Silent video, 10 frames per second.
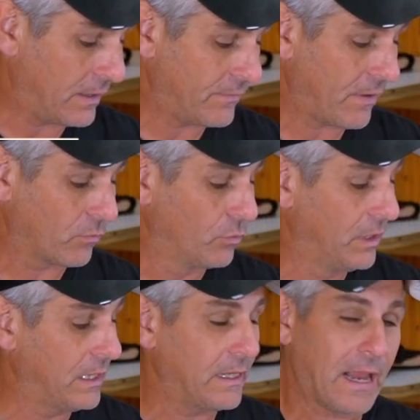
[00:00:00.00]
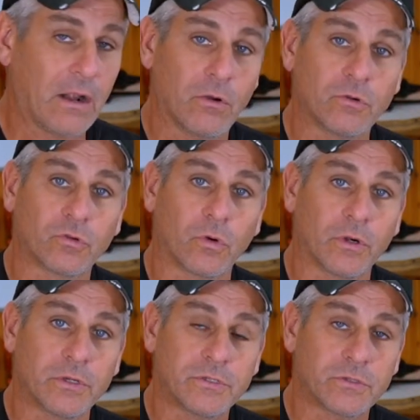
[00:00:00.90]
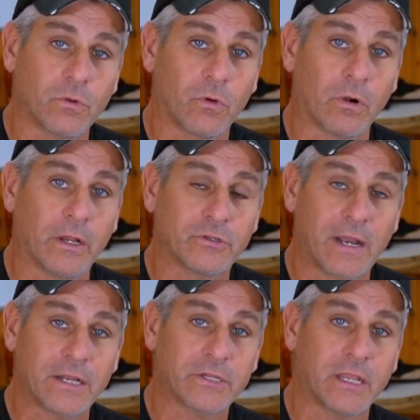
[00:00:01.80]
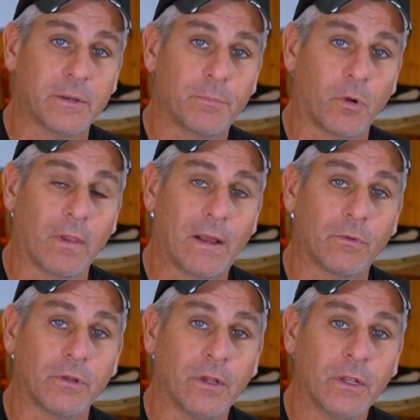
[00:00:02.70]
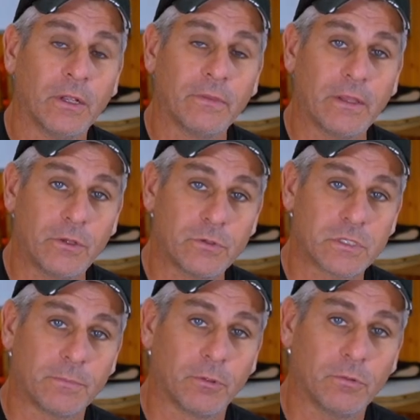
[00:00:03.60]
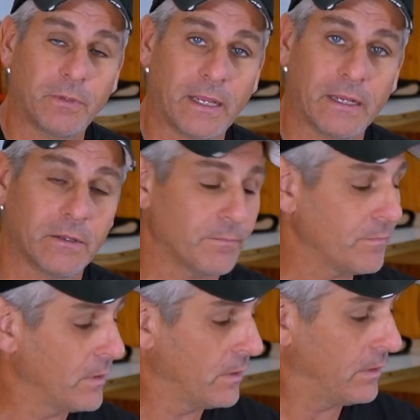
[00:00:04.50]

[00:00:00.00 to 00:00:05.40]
then if you have really narrow drawers or a trash can pull-out that uses the Blum Tandem,